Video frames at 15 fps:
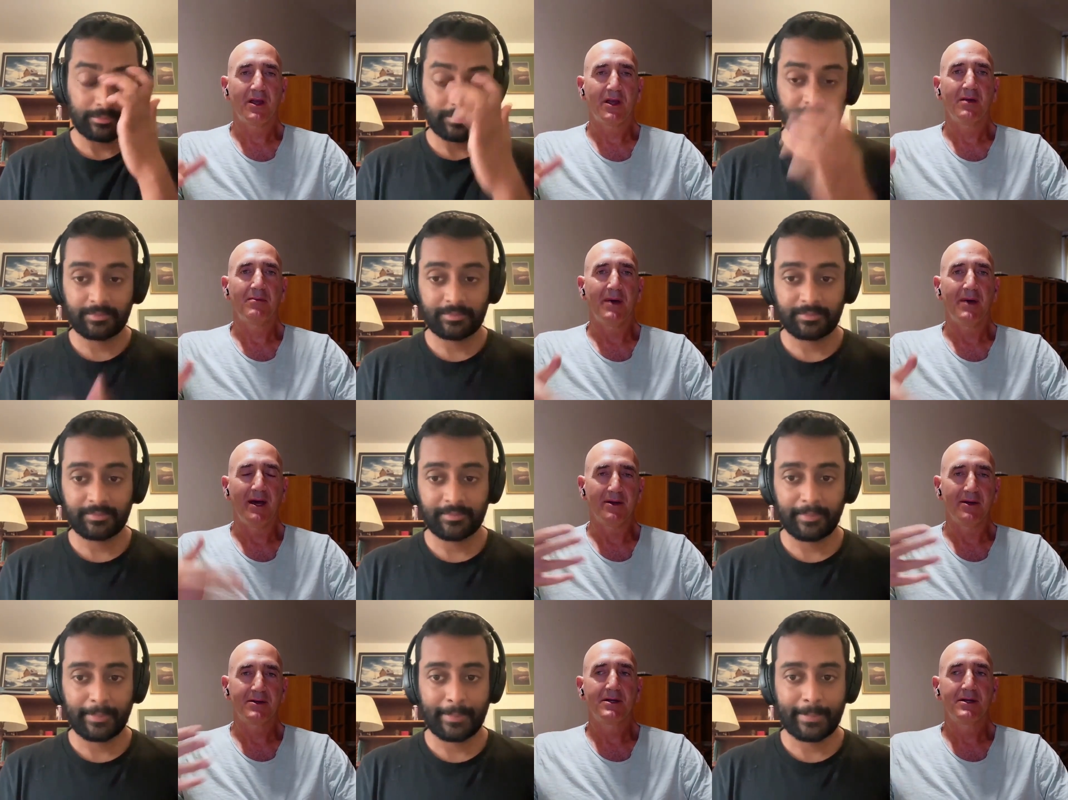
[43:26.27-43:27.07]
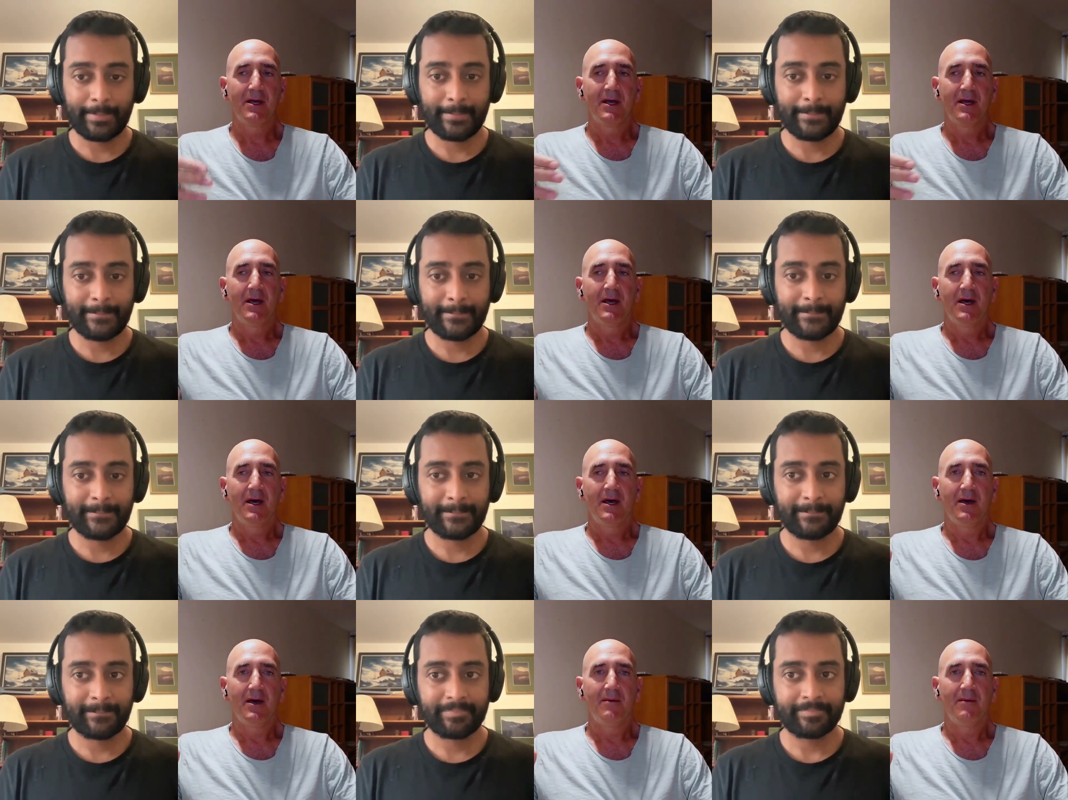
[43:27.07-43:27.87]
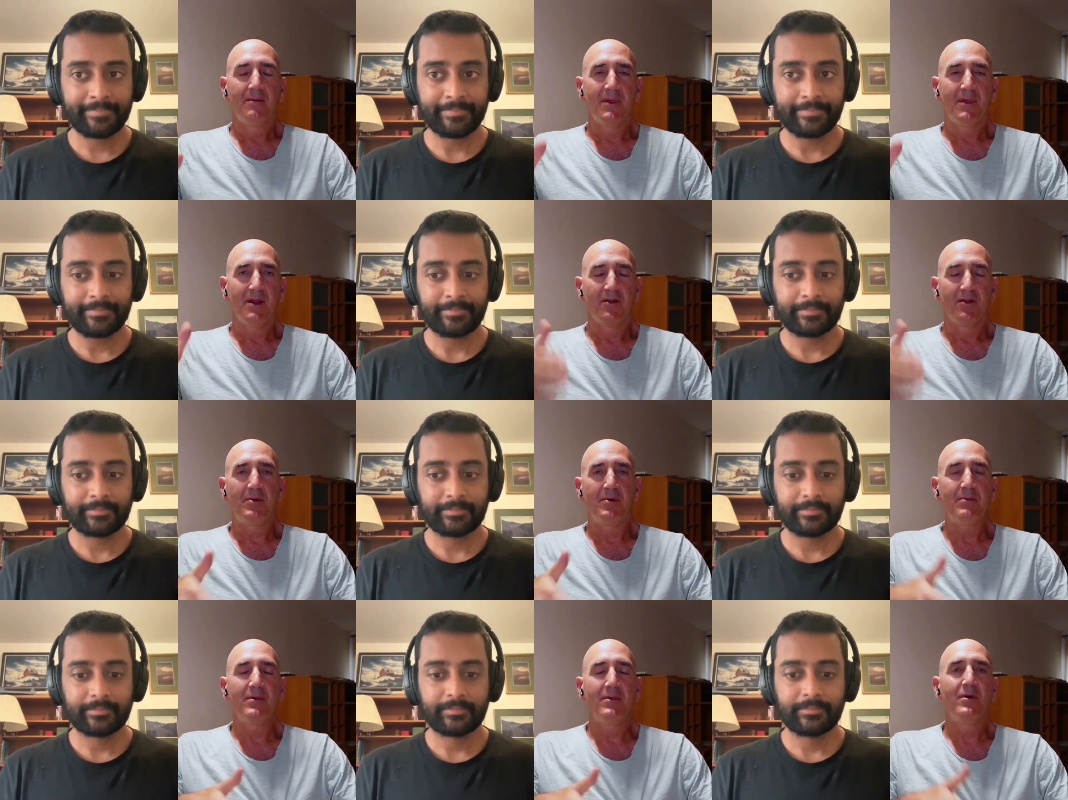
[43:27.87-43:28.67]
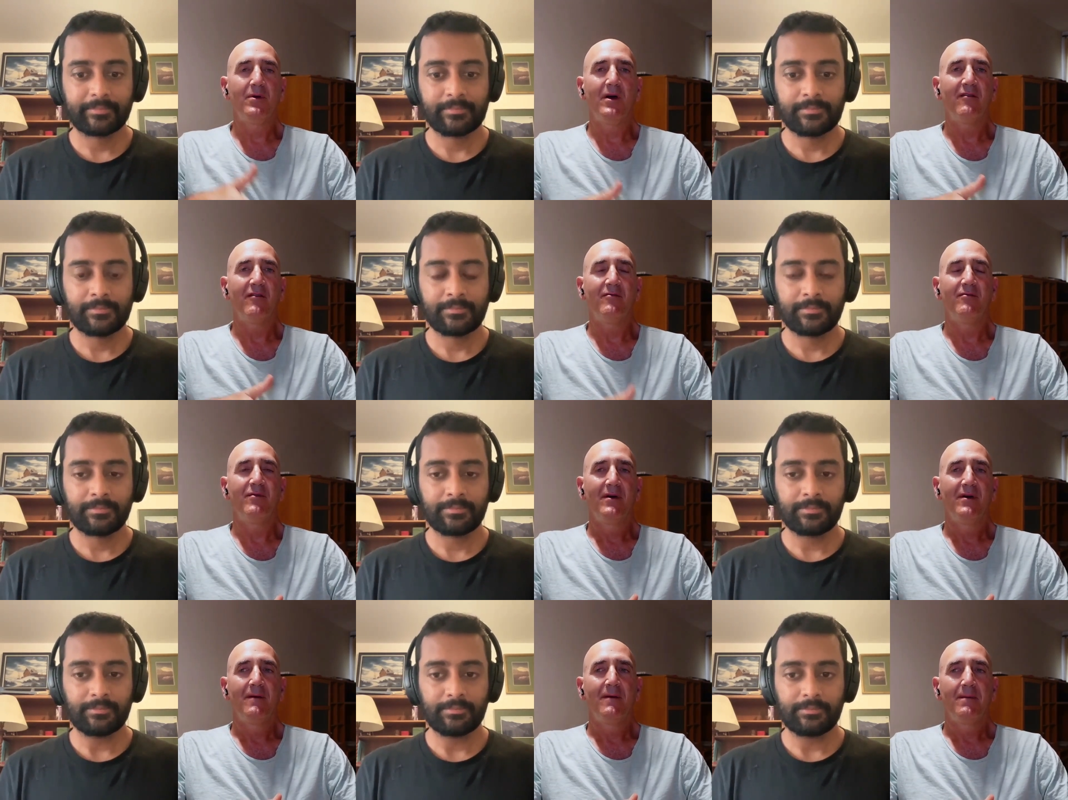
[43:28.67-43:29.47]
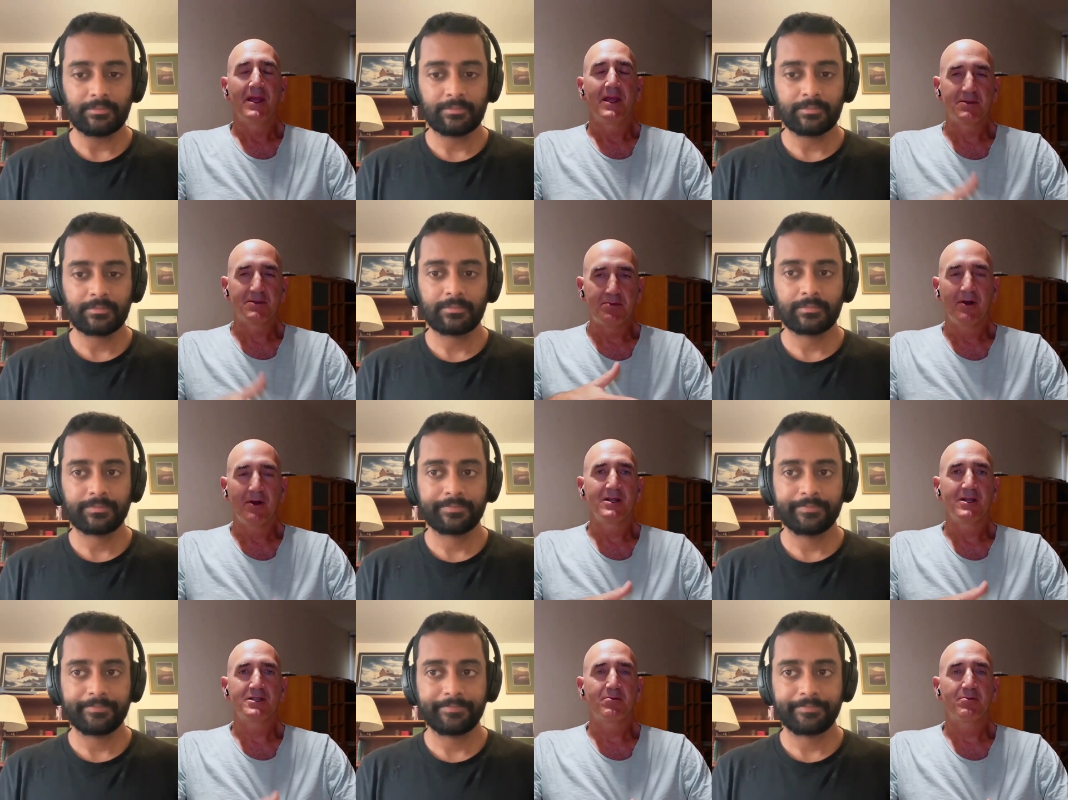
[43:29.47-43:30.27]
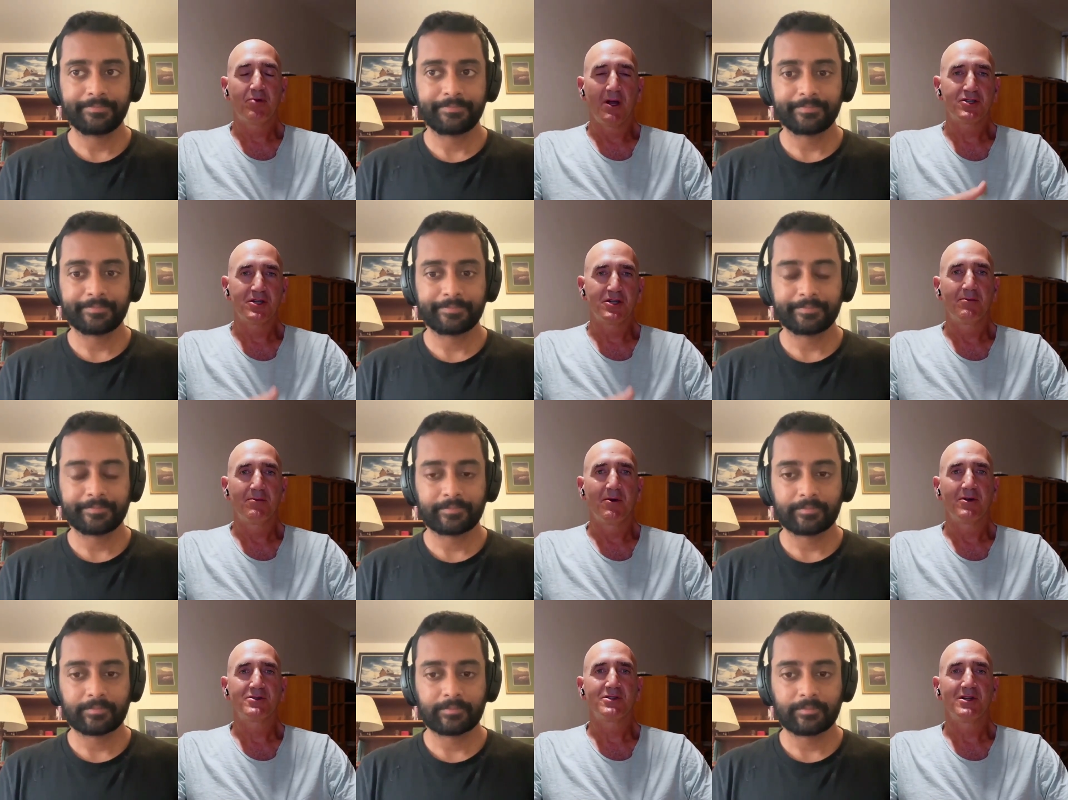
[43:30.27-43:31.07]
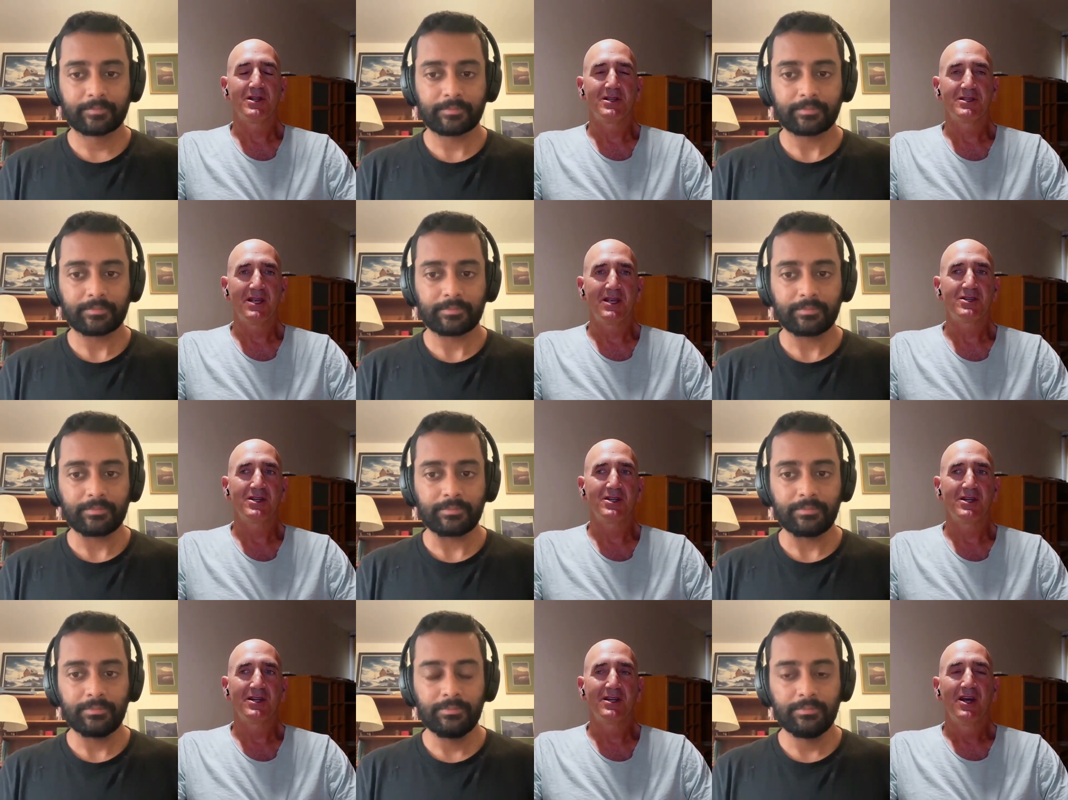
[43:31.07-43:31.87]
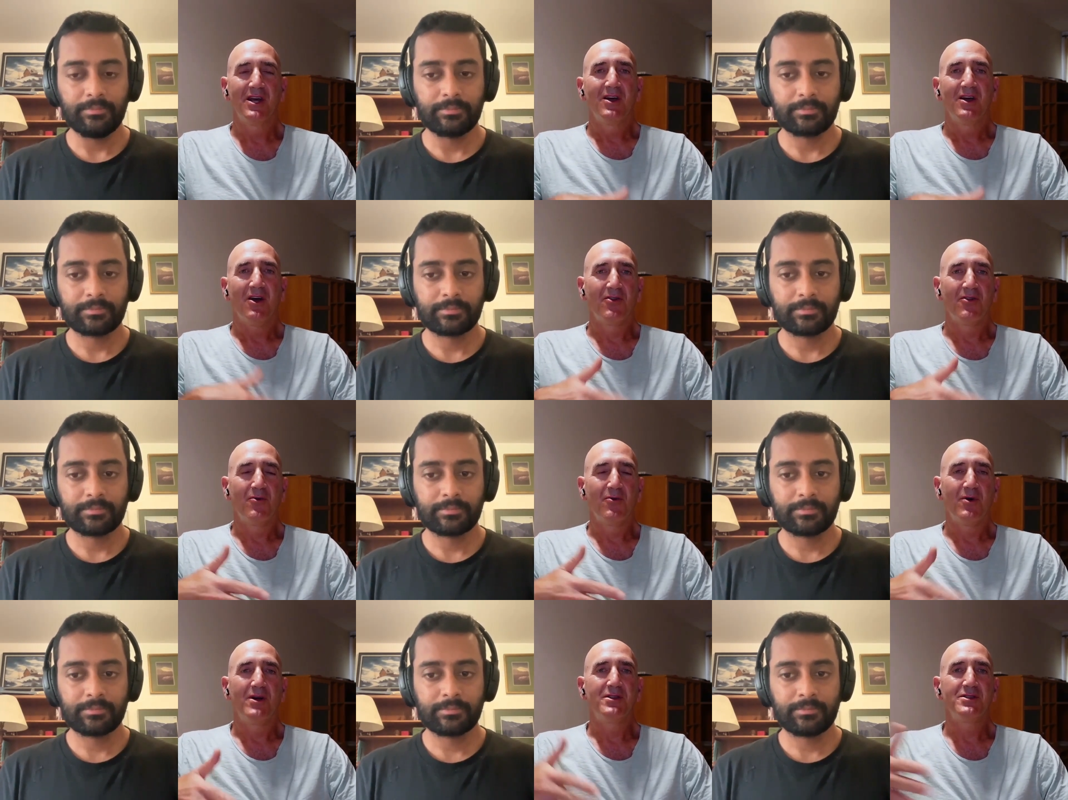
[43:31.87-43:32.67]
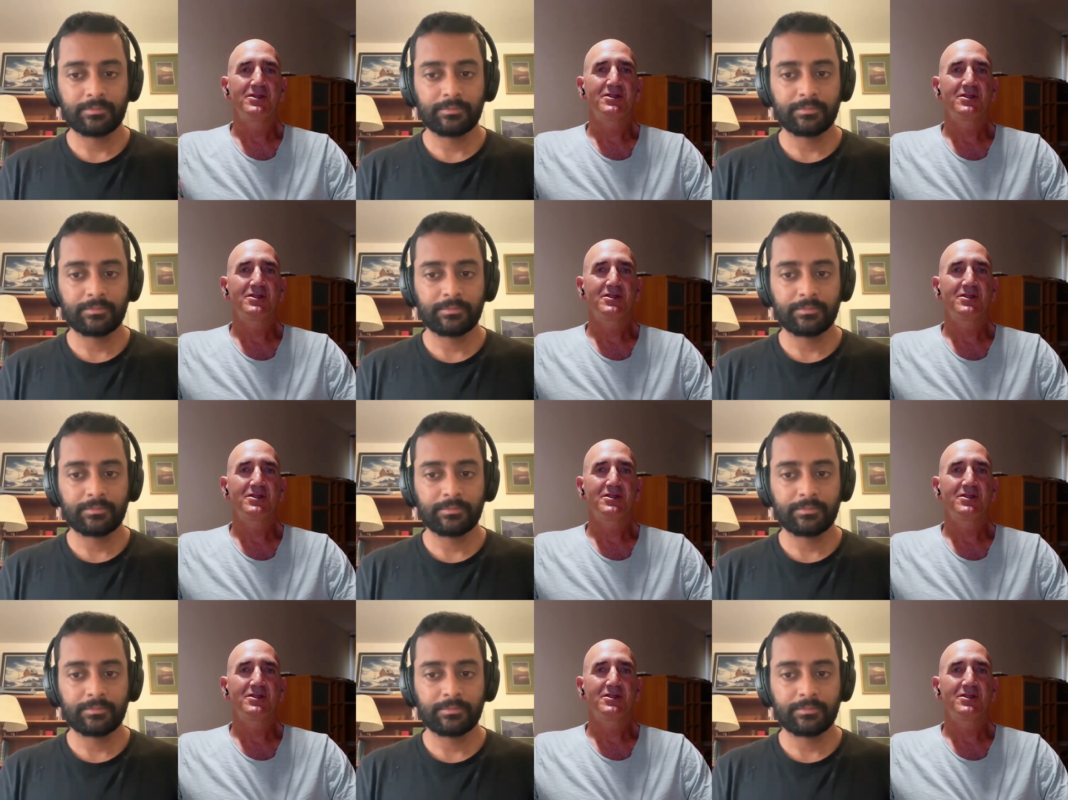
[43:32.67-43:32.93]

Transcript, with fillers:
Speaker 1: about um, you know the people who have experienced oppression and marginalization are the ones